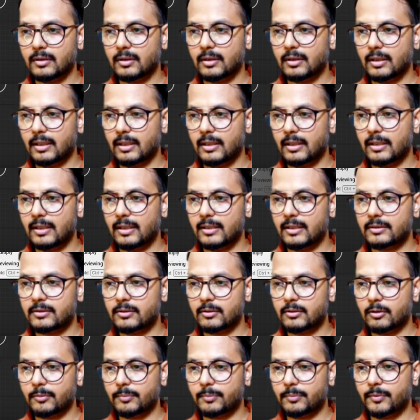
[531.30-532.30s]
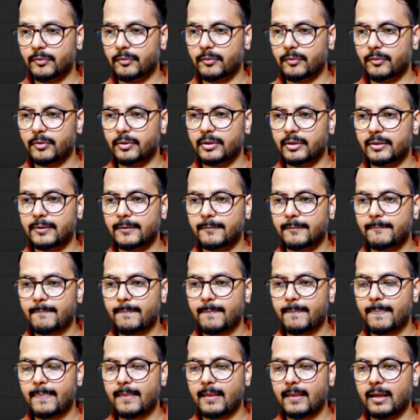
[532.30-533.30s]
and let's do it
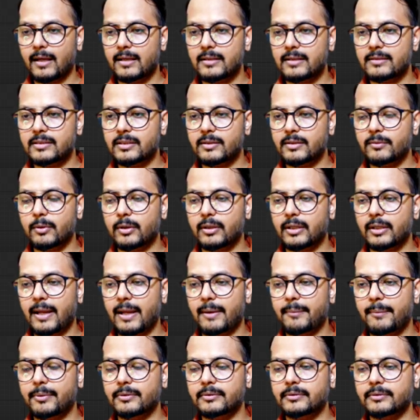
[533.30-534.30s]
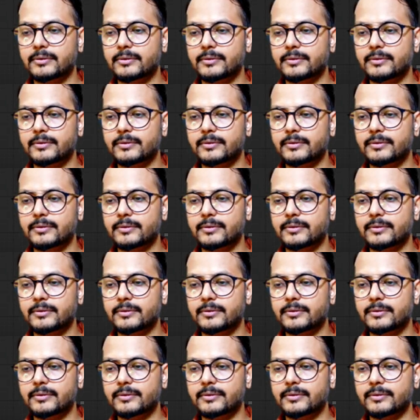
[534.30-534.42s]
and see what happens